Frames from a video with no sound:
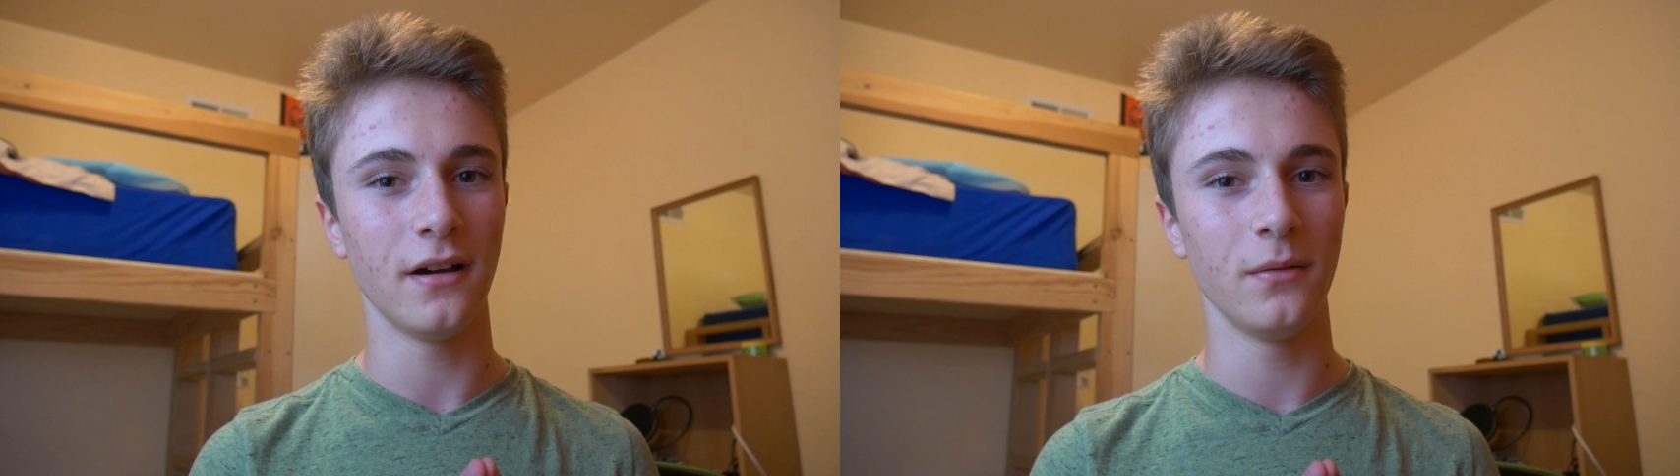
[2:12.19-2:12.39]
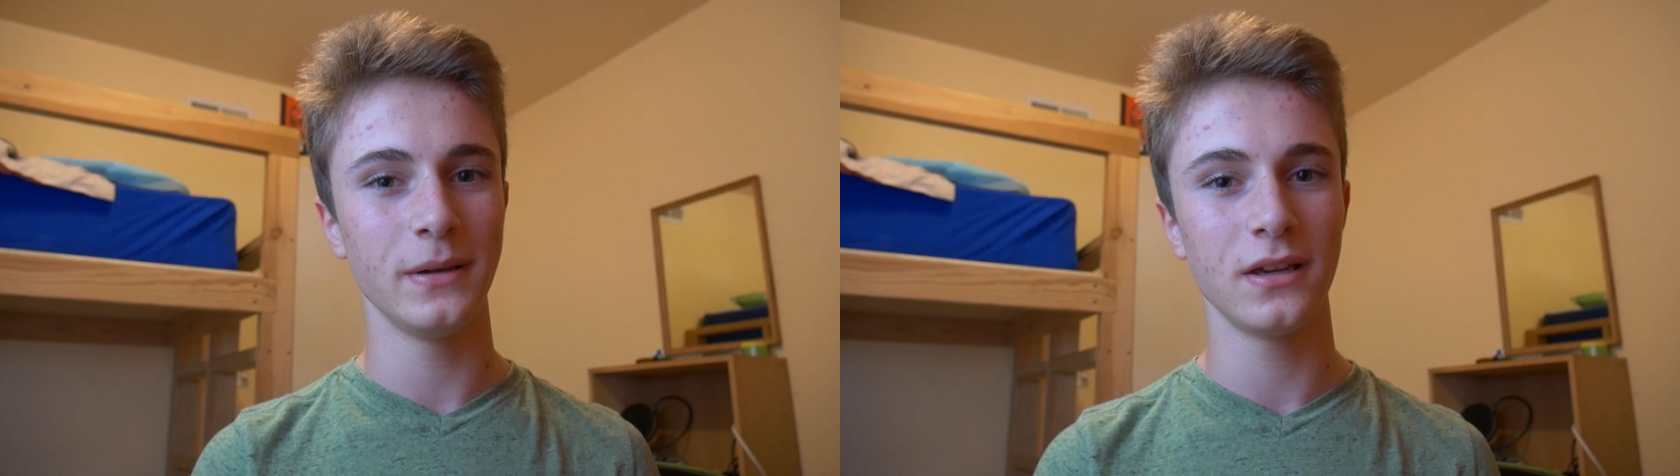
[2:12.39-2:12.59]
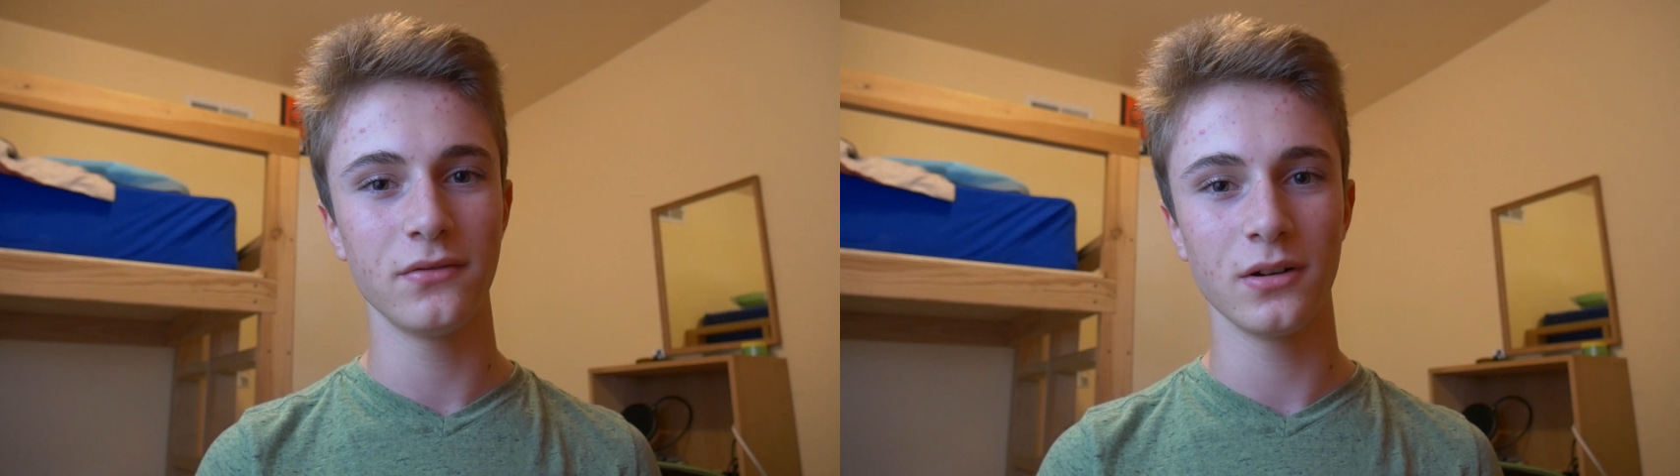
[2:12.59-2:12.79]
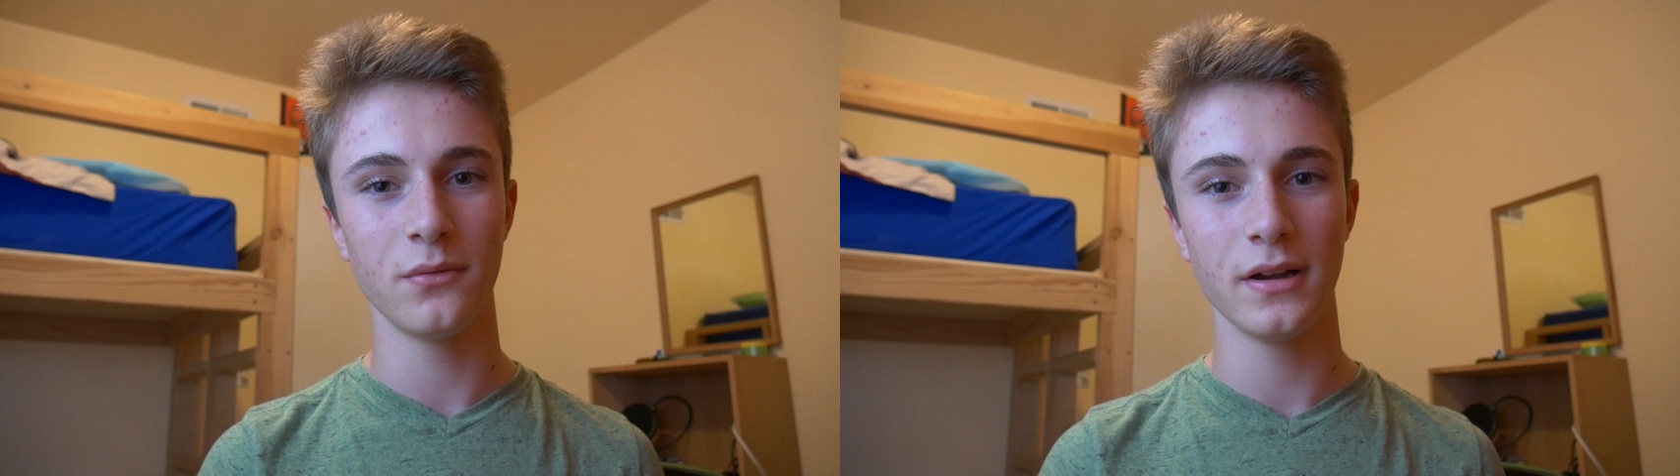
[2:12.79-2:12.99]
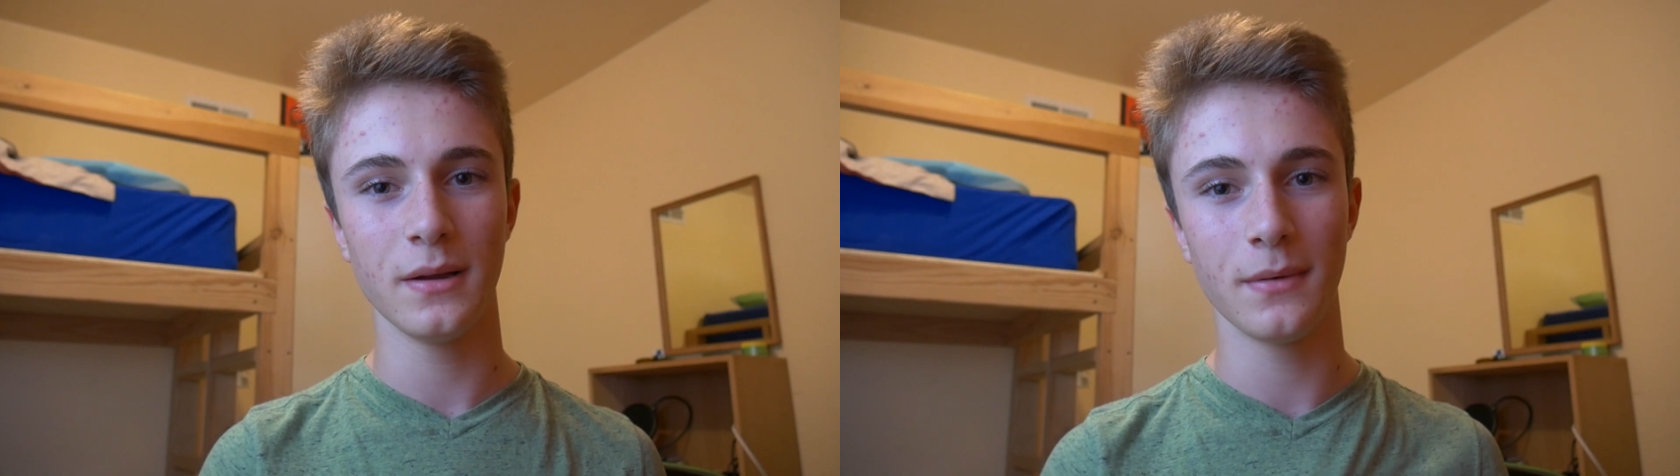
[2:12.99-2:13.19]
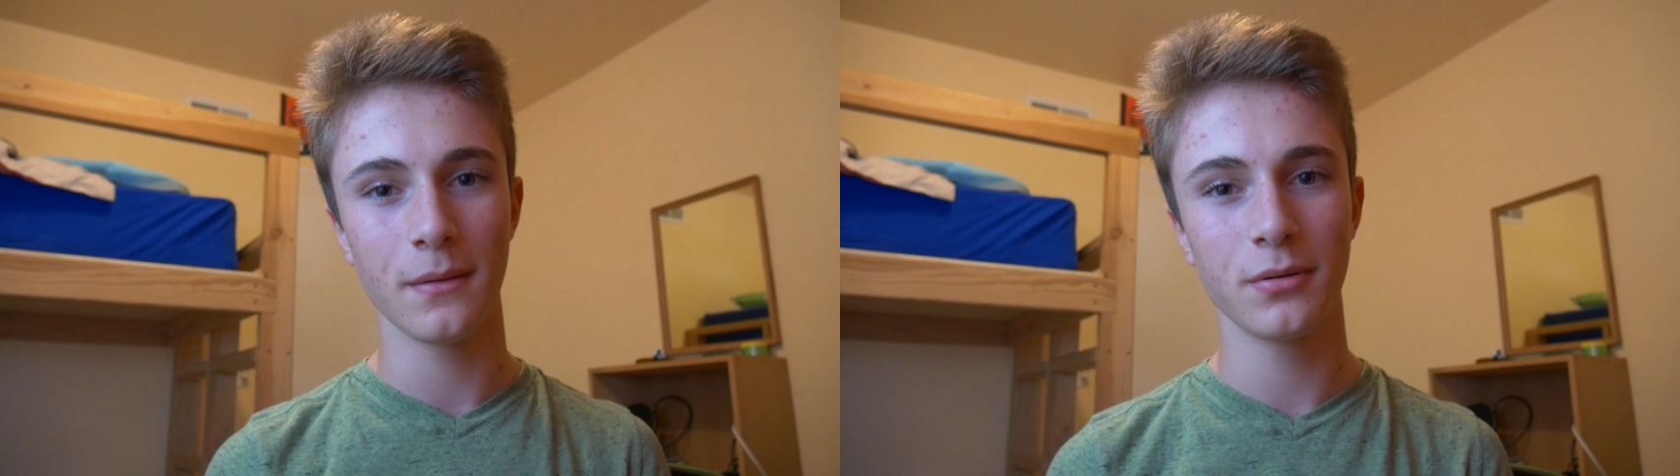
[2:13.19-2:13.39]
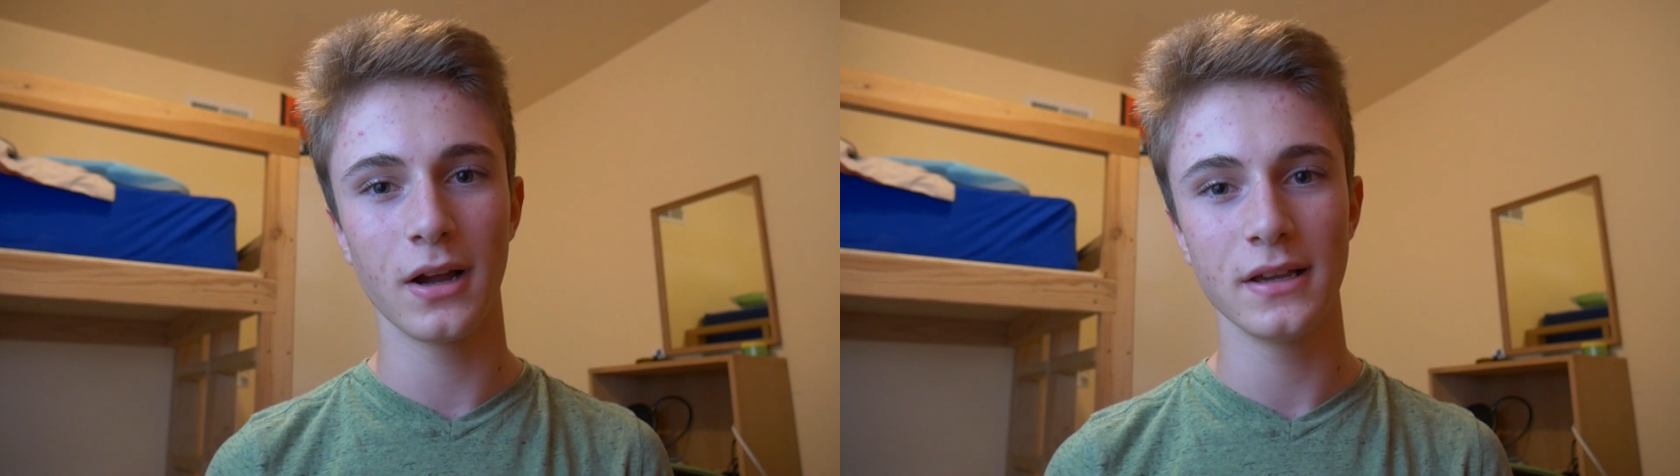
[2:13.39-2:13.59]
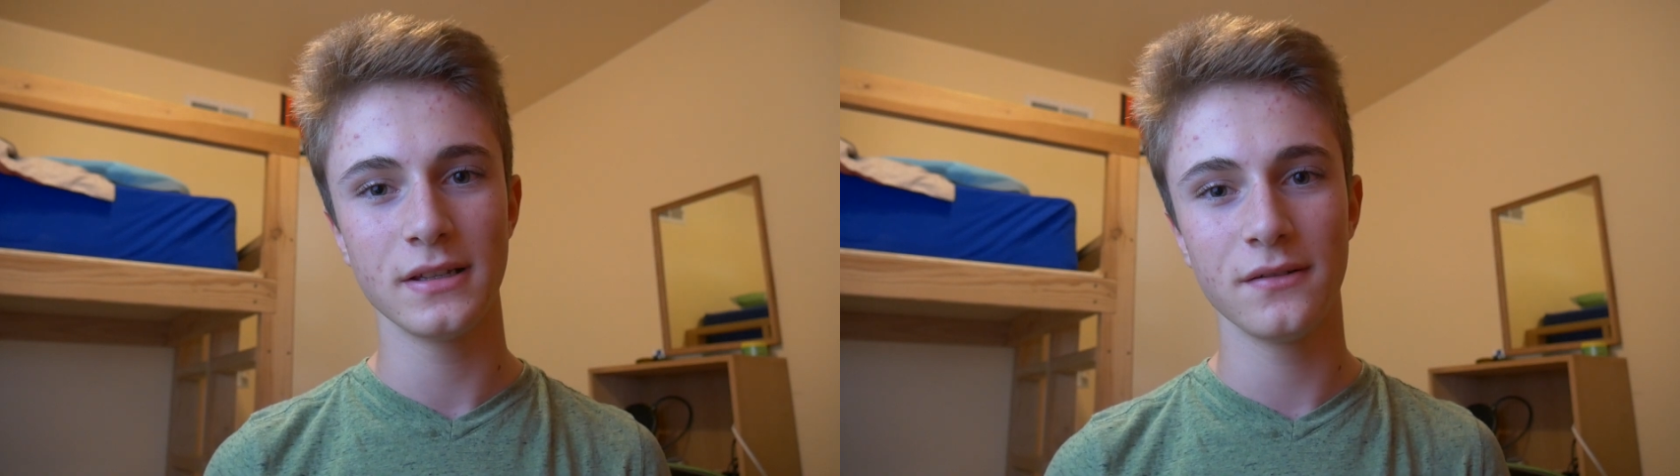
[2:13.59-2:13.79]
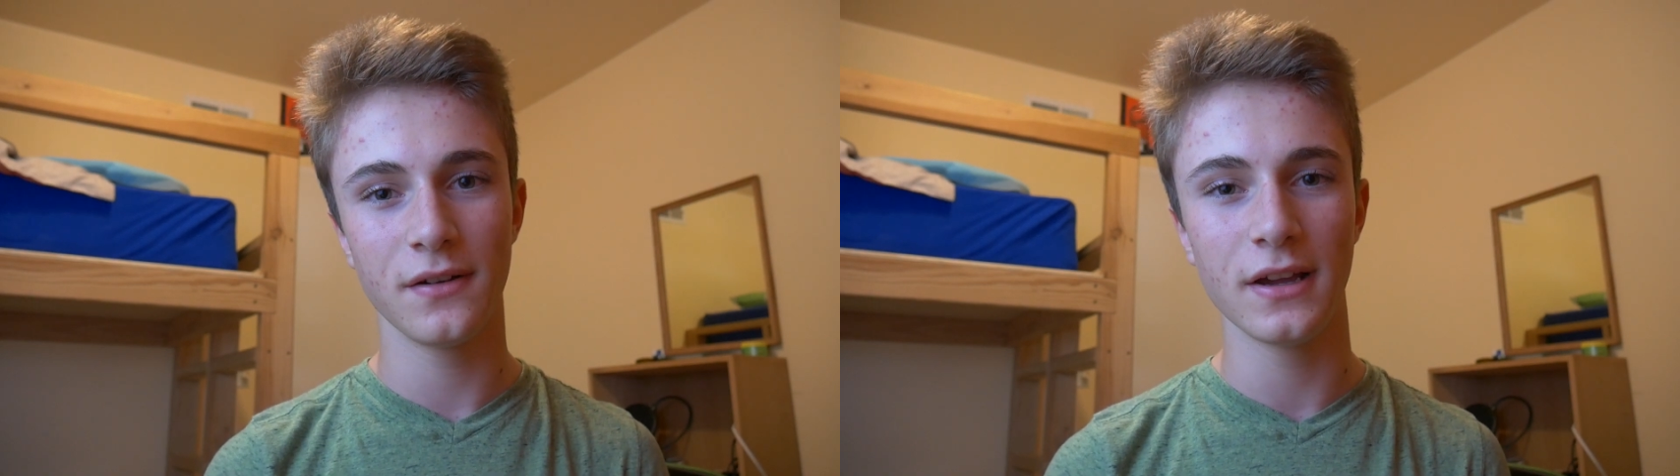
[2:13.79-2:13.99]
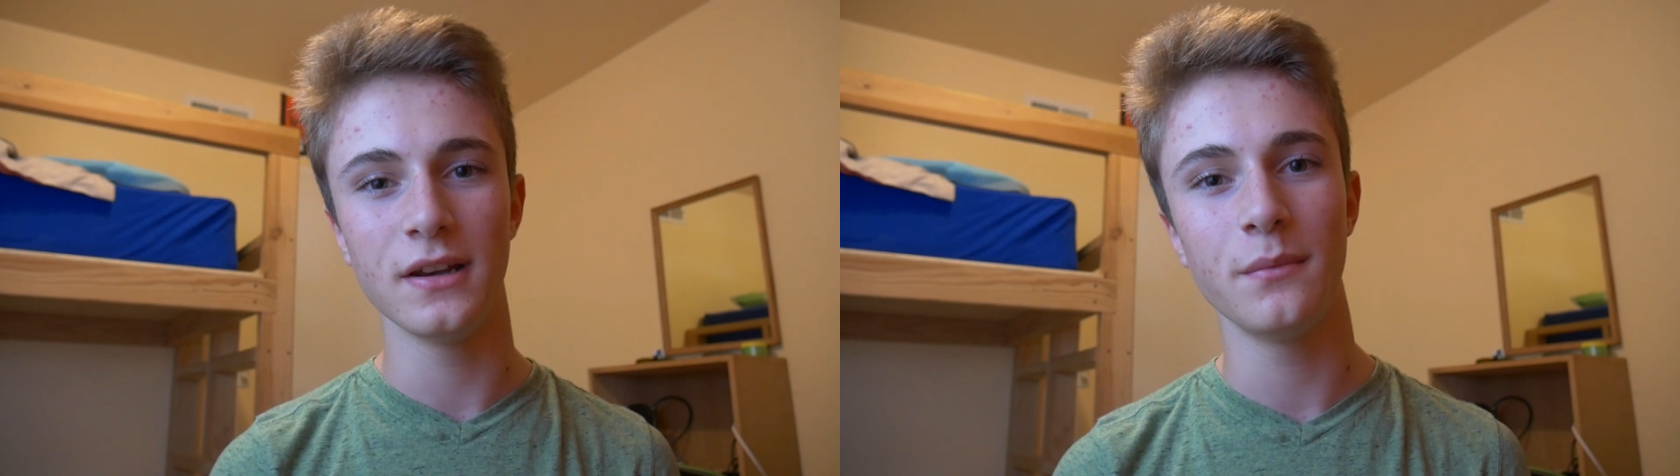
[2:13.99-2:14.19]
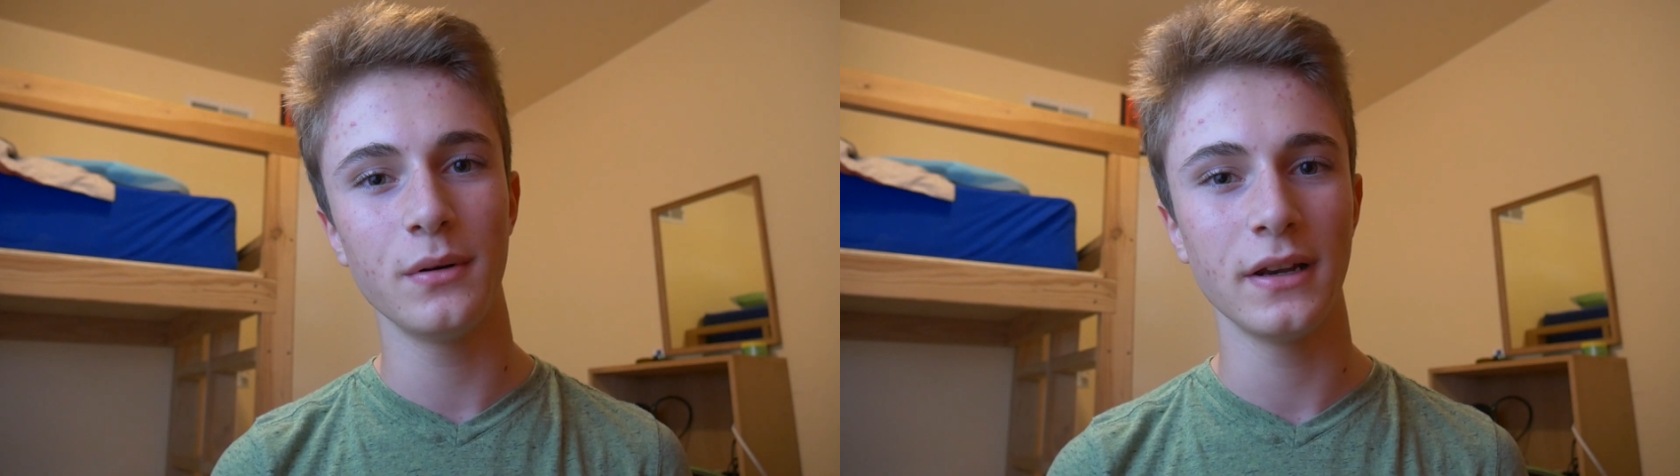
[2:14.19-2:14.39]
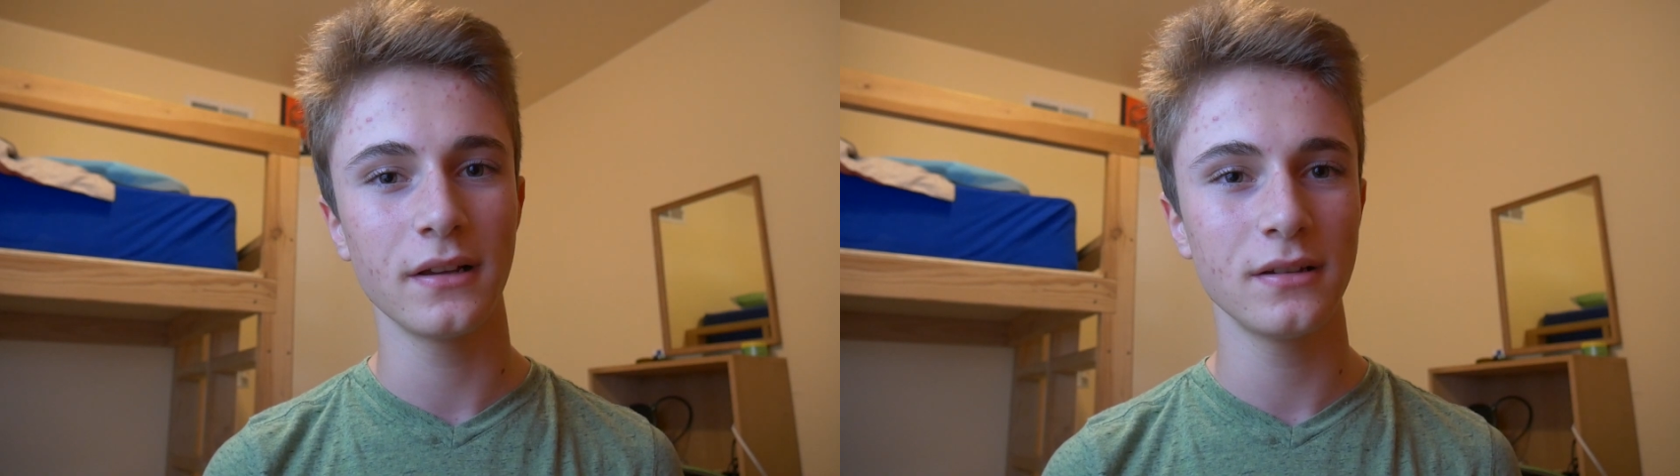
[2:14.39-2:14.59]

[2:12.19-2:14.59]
I'll be giving away my prize if I end up winning.